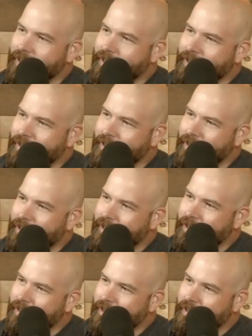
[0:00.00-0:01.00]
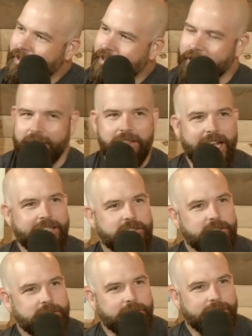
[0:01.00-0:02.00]

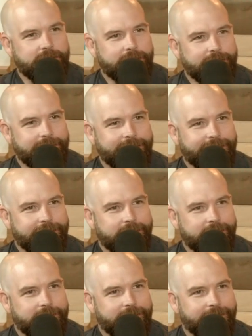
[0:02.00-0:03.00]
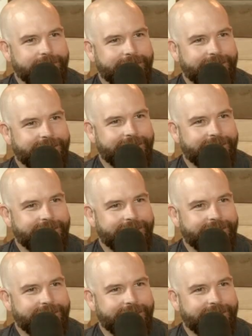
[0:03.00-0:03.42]
(silent)